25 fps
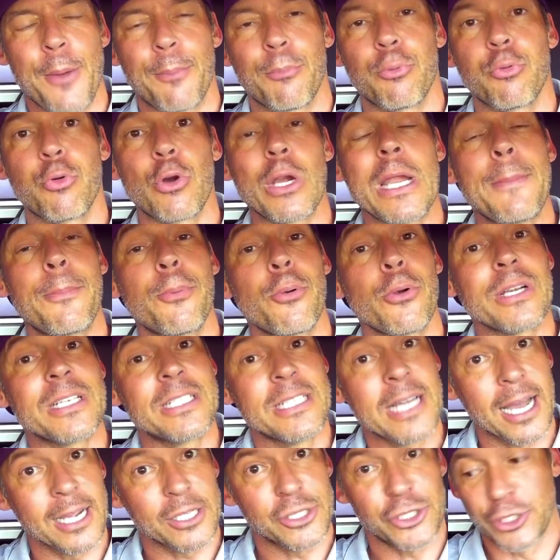
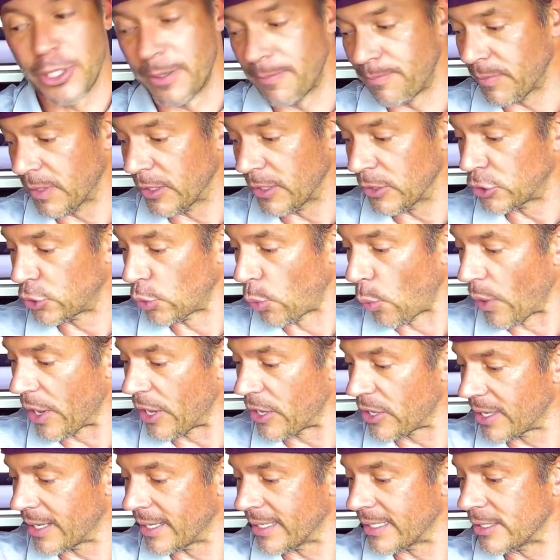pre-production
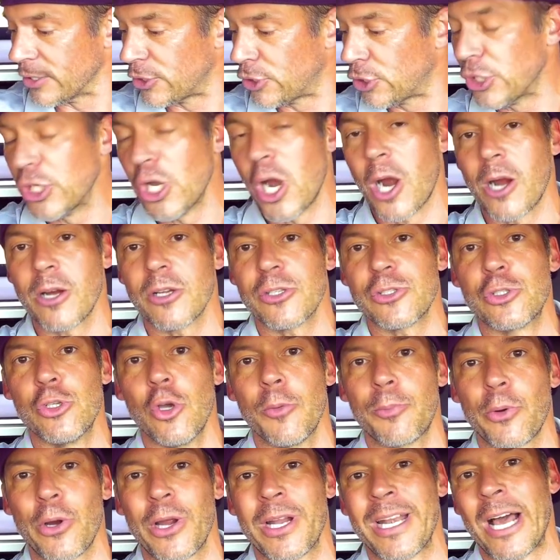Toyota GR
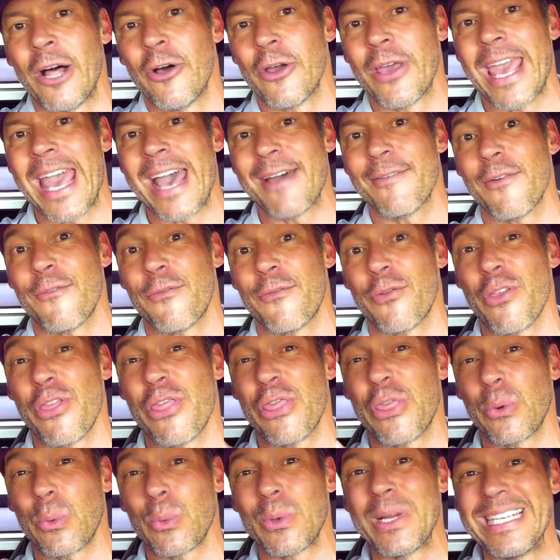Supra, and I only have it for
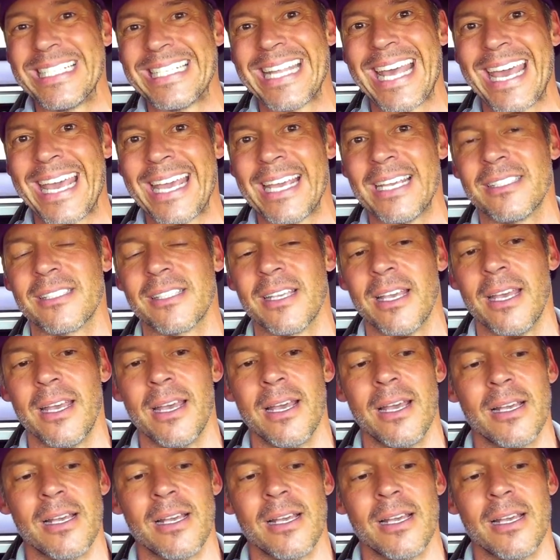three days,